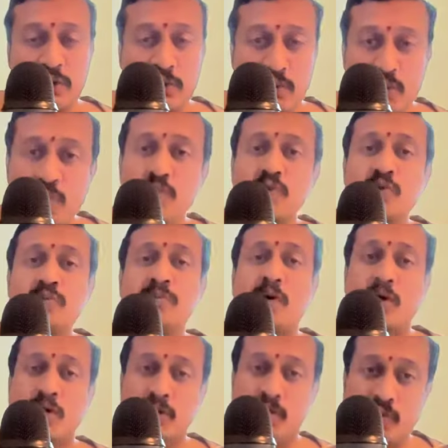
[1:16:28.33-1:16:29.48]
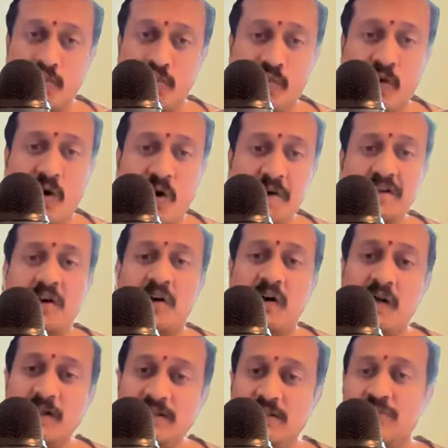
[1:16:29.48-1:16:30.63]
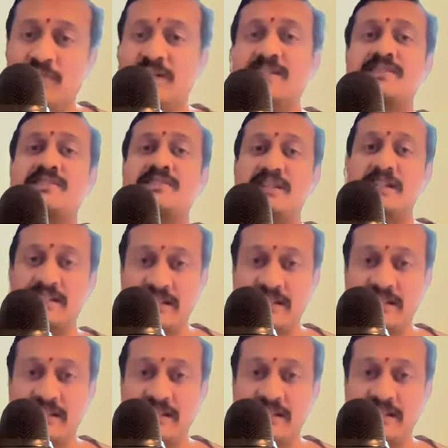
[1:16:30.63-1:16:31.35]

To whom or to what all the words